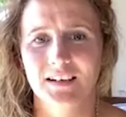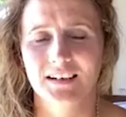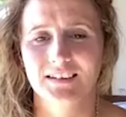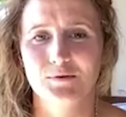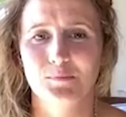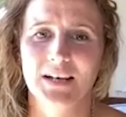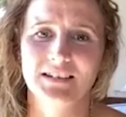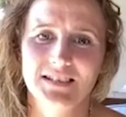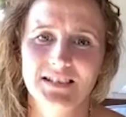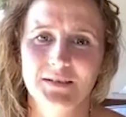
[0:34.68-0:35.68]
uh, to my
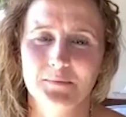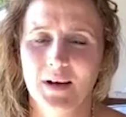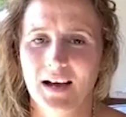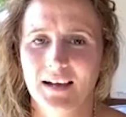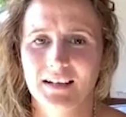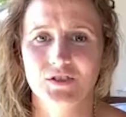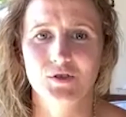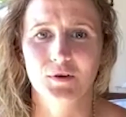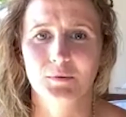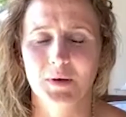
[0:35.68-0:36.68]
team and
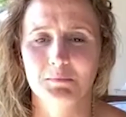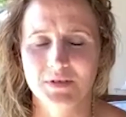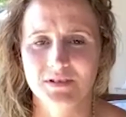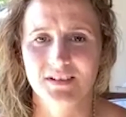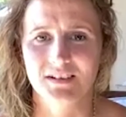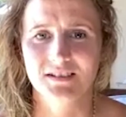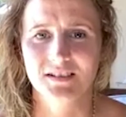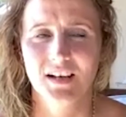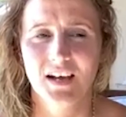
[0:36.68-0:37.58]
join my business.